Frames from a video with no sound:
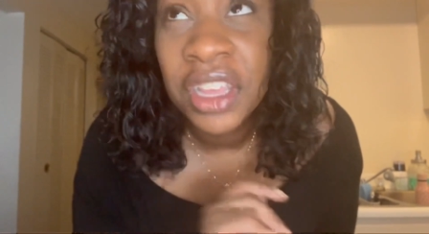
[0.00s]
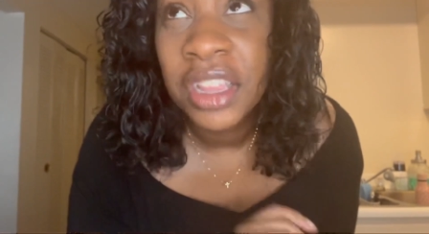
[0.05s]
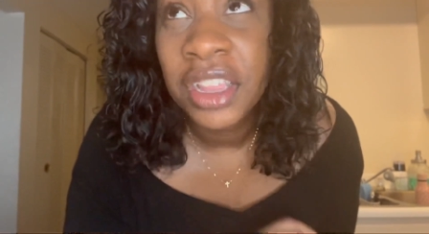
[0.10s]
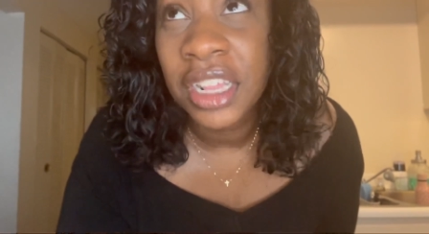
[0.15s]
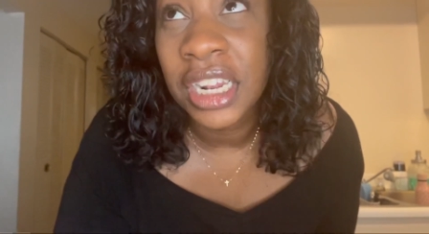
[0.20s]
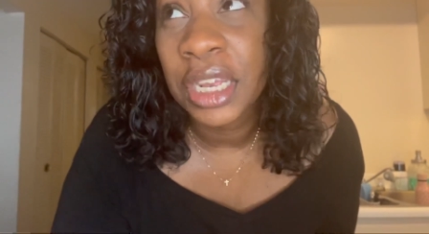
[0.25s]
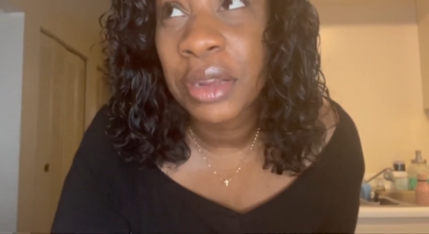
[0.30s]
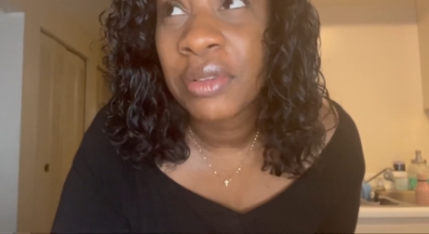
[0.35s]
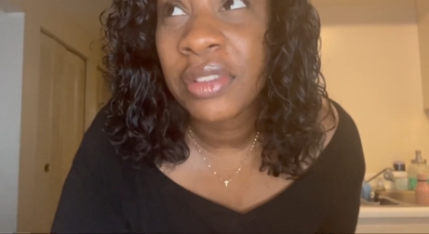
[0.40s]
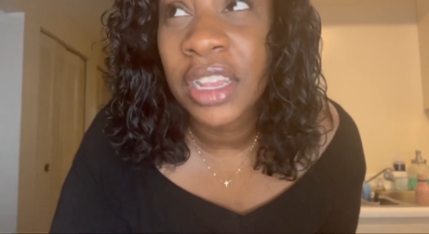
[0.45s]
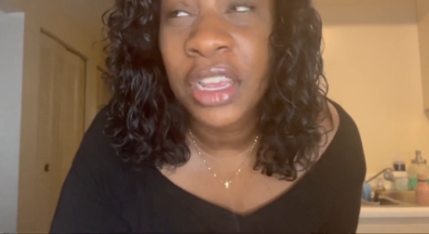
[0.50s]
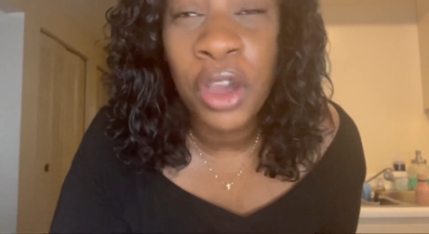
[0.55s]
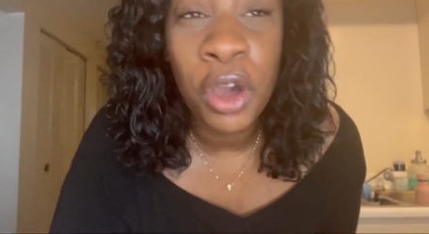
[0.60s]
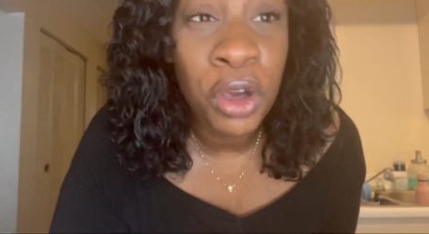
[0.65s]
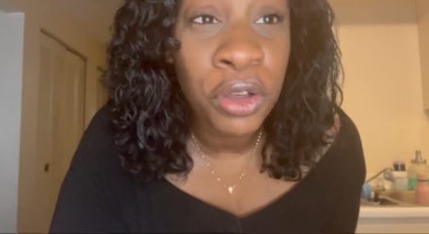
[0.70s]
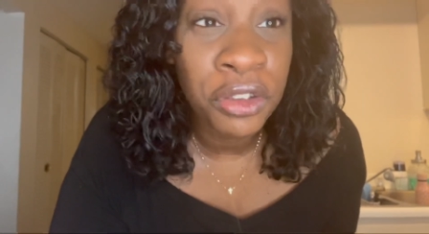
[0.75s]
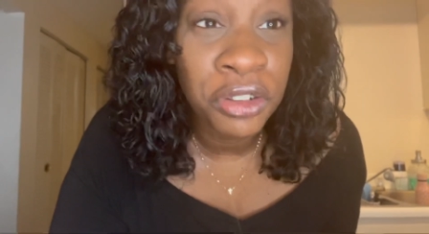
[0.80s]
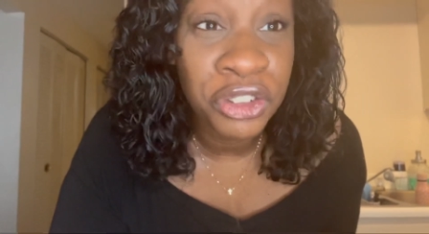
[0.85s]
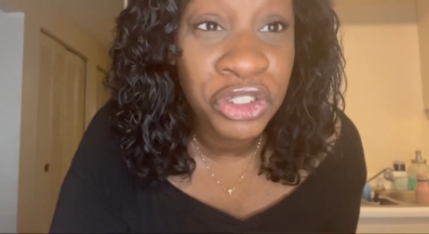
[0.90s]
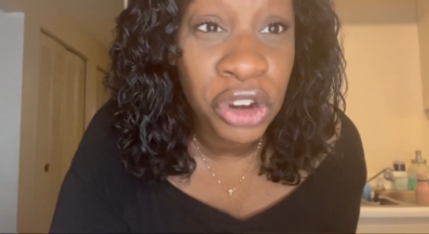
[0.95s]
The lady was like,
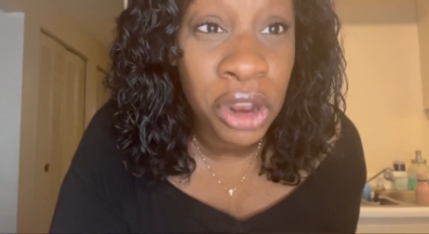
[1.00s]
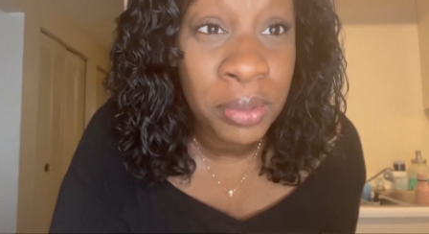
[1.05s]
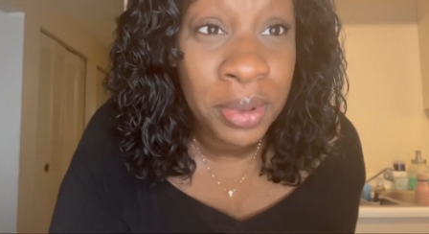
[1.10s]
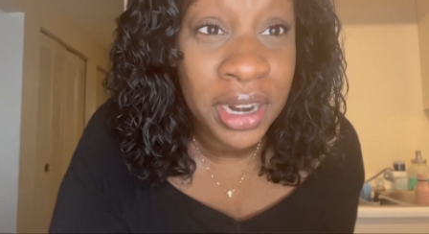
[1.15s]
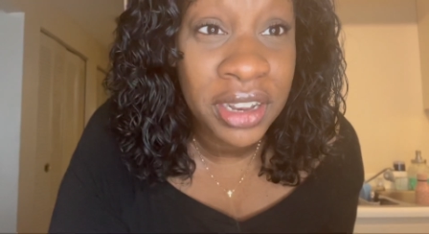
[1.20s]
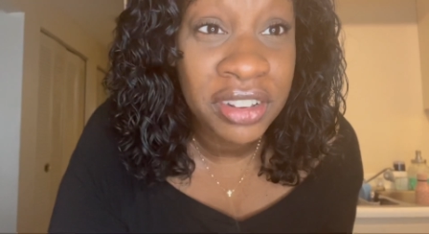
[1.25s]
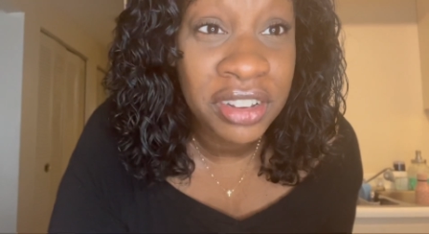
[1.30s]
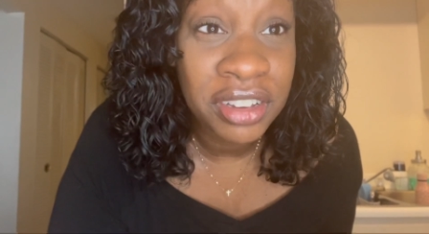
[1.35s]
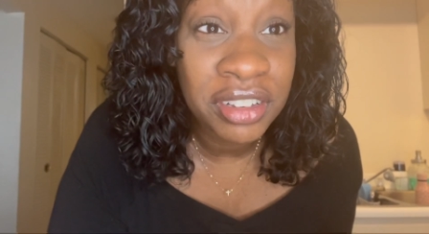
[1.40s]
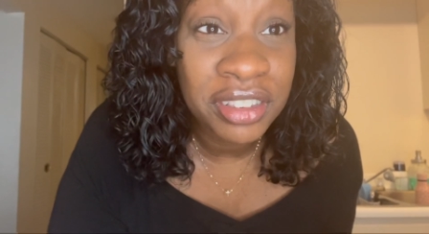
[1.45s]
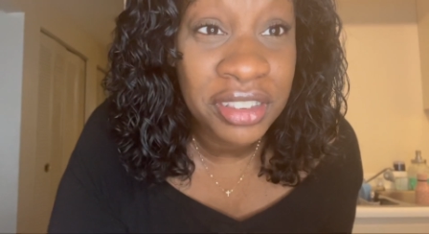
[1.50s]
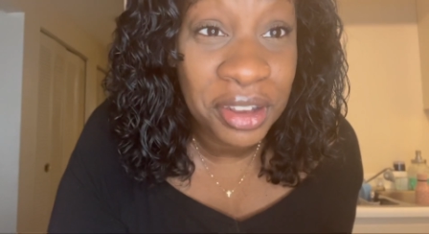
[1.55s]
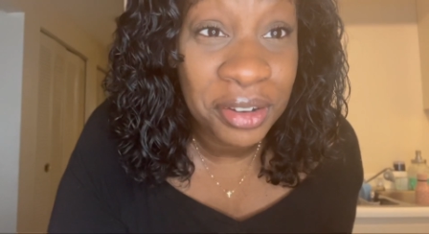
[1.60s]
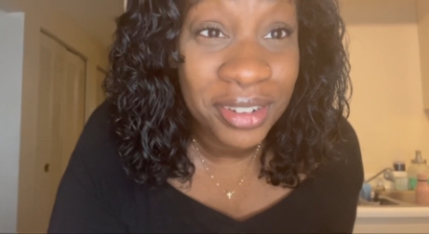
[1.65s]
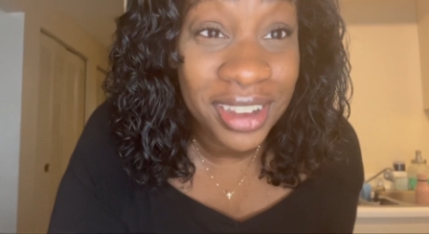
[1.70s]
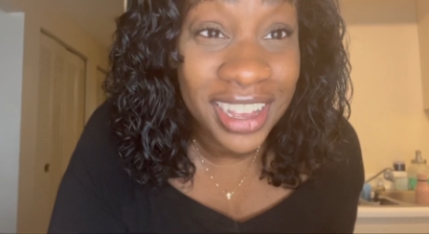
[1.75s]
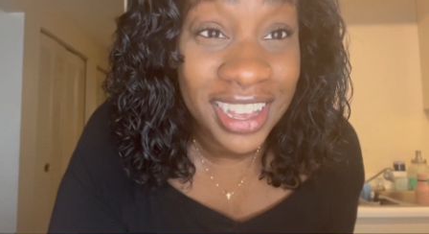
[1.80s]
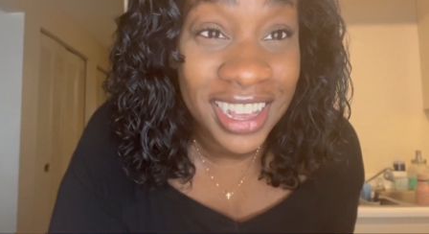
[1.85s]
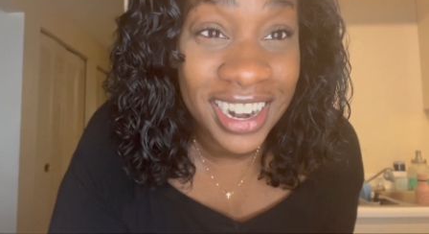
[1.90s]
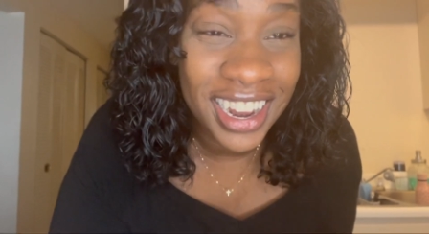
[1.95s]
oh, those strawberries look so
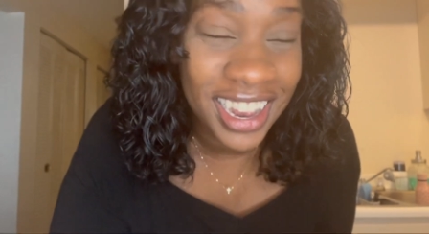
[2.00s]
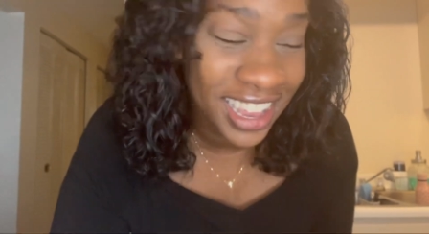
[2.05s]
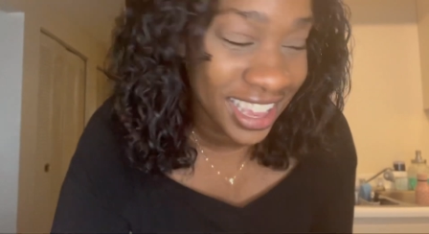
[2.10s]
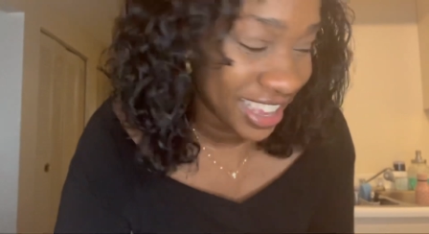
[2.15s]
good.